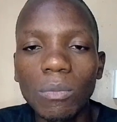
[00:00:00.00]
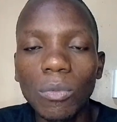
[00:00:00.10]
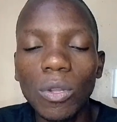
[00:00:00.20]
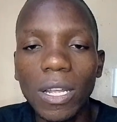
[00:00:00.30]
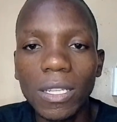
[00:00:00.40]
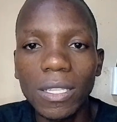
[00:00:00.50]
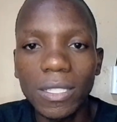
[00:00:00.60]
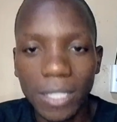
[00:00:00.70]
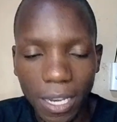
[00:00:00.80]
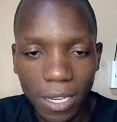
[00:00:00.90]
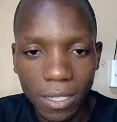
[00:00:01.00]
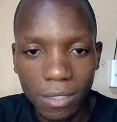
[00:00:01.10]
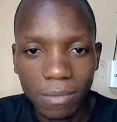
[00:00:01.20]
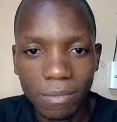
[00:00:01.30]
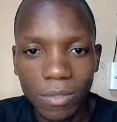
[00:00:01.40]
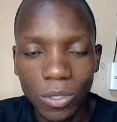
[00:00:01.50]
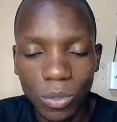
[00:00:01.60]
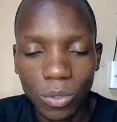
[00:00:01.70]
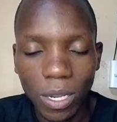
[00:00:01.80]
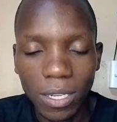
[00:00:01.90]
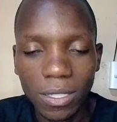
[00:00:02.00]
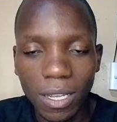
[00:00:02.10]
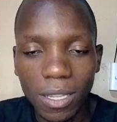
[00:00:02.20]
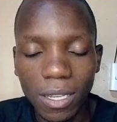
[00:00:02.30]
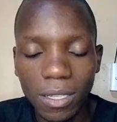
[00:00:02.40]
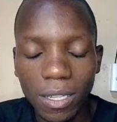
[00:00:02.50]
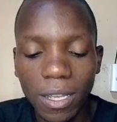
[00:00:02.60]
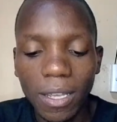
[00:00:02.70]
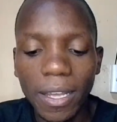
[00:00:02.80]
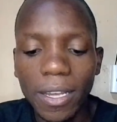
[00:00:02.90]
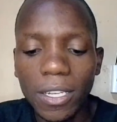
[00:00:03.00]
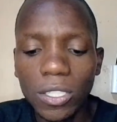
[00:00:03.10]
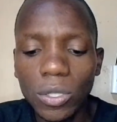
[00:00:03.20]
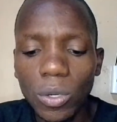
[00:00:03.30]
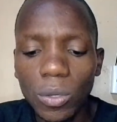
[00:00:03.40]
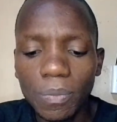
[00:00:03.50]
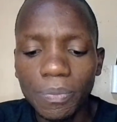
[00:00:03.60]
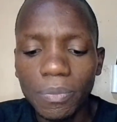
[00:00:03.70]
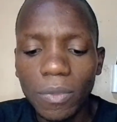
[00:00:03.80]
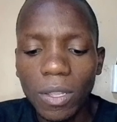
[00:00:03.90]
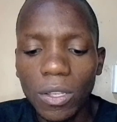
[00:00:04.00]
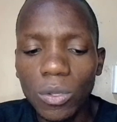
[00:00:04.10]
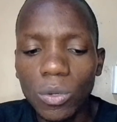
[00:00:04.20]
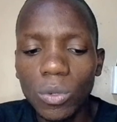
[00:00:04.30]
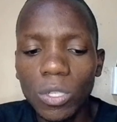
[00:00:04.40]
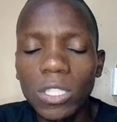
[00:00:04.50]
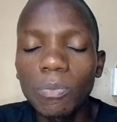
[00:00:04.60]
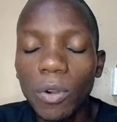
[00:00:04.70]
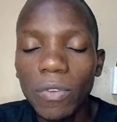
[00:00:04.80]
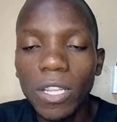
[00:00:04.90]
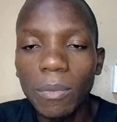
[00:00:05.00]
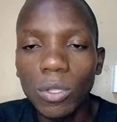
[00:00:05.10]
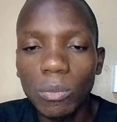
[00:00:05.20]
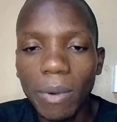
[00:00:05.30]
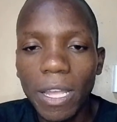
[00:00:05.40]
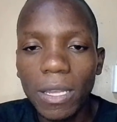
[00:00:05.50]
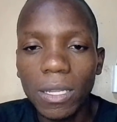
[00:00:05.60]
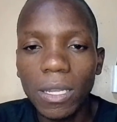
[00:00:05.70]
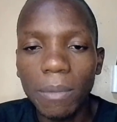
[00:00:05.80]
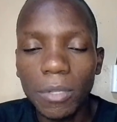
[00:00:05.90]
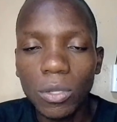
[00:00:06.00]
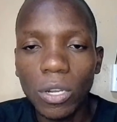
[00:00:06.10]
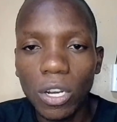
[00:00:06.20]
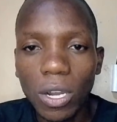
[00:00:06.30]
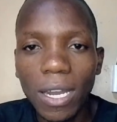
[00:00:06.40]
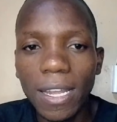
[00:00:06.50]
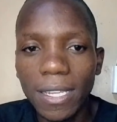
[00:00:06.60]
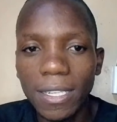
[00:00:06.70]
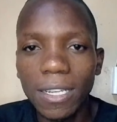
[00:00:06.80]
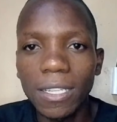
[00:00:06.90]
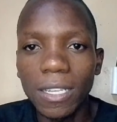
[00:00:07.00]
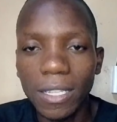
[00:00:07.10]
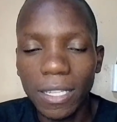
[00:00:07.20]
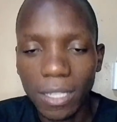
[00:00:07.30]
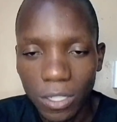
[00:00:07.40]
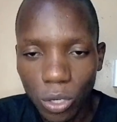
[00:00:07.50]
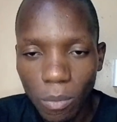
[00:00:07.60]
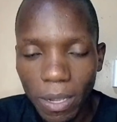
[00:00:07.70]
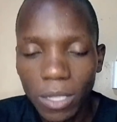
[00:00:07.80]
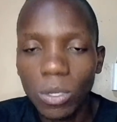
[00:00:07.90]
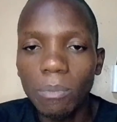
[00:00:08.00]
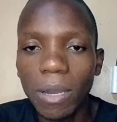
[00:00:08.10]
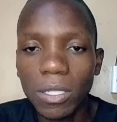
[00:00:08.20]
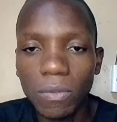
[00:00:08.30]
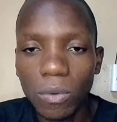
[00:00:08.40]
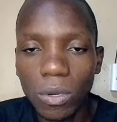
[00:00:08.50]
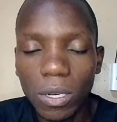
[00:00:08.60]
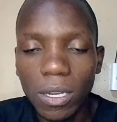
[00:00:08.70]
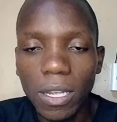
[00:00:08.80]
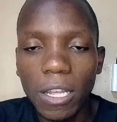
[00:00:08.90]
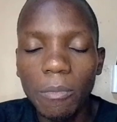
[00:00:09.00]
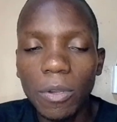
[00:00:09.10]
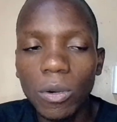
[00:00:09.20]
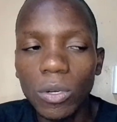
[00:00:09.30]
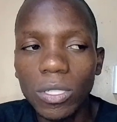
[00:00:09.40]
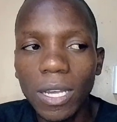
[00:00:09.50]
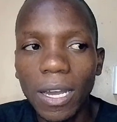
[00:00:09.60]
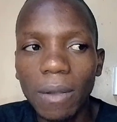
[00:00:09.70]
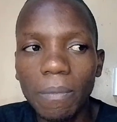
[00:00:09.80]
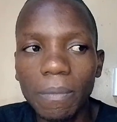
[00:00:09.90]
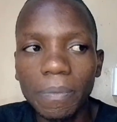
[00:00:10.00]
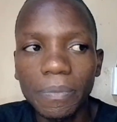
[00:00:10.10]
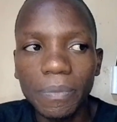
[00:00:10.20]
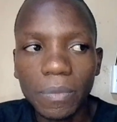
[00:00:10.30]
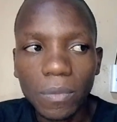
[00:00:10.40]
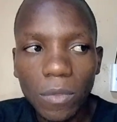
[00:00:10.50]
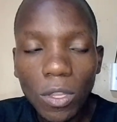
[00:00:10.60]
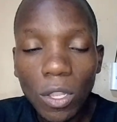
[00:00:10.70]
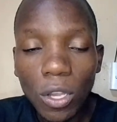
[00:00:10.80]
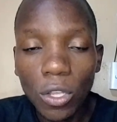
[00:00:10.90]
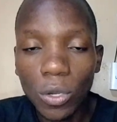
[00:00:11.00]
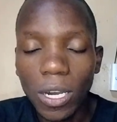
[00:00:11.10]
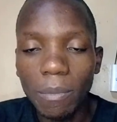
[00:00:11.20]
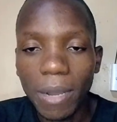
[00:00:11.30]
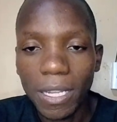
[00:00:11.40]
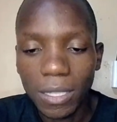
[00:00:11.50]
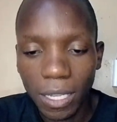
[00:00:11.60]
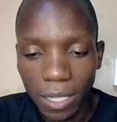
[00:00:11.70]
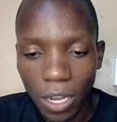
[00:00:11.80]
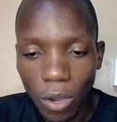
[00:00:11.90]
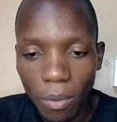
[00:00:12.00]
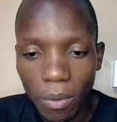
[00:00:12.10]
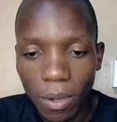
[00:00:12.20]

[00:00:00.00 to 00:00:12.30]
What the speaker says: more than selling. So you understand that. Yeah. So it's profitable to buy Bitcoin locally and sell it in the international market on Paxful, because you can buy it at lower